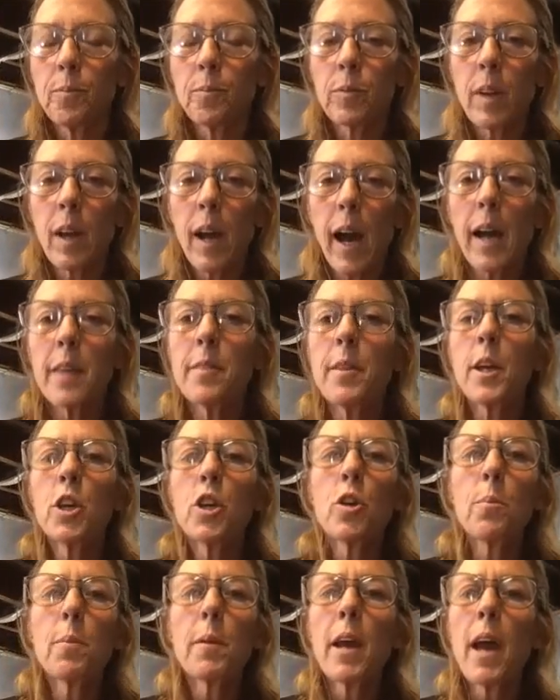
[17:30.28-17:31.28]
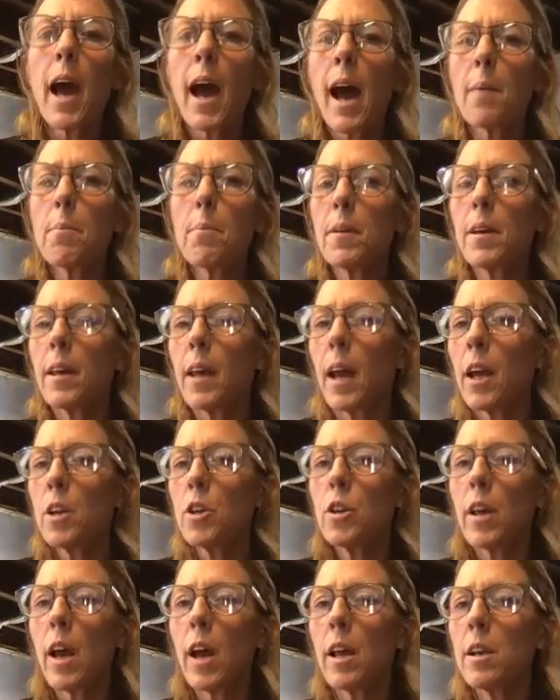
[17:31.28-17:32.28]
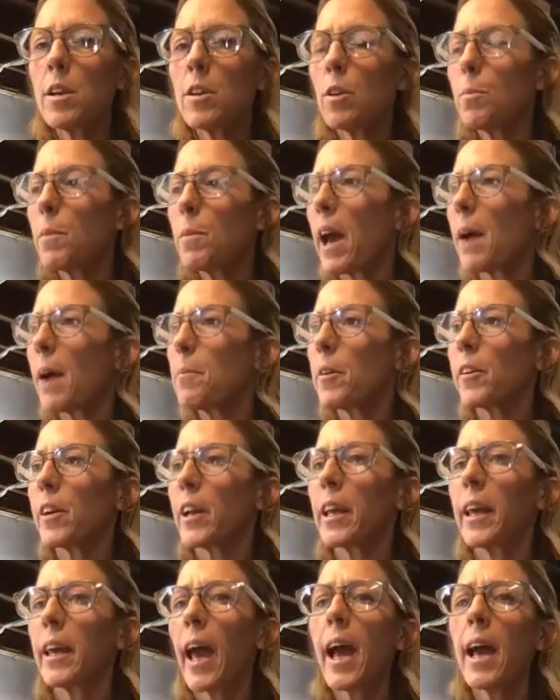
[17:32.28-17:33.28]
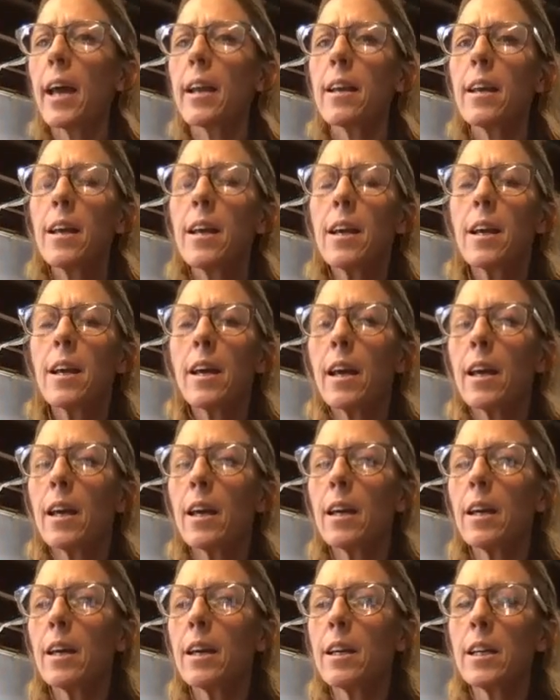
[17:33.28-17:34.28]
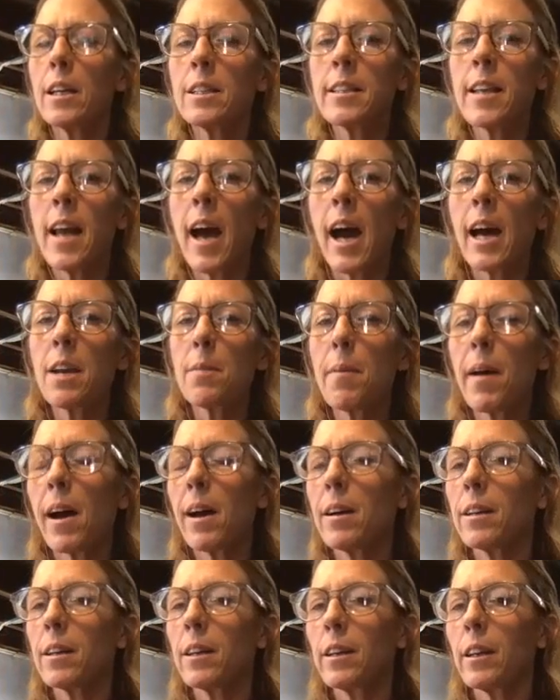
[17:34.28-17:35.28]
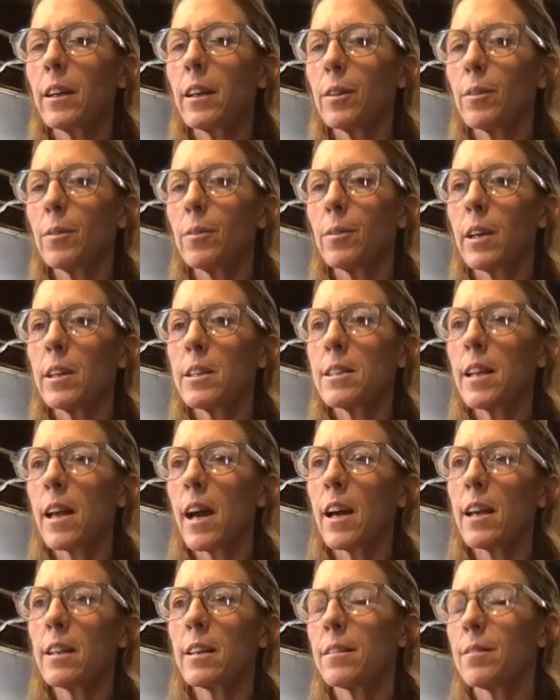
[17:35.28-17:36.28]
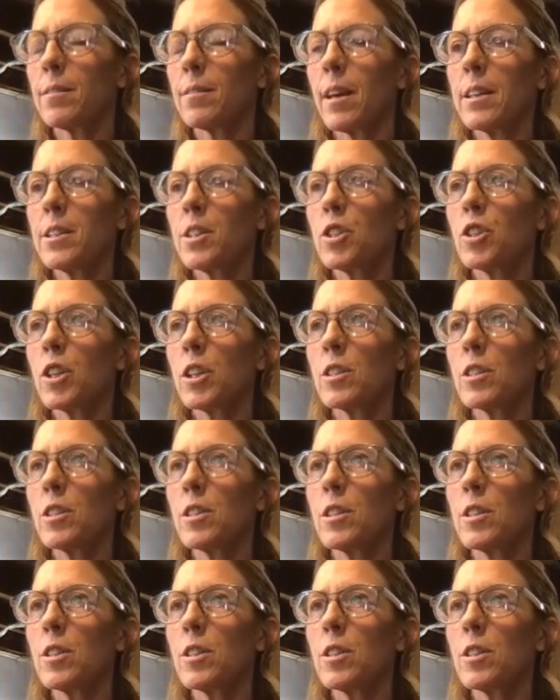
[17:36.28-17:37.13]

I think you'll be happy, and you'll be happier. And again, it's not about, it's just,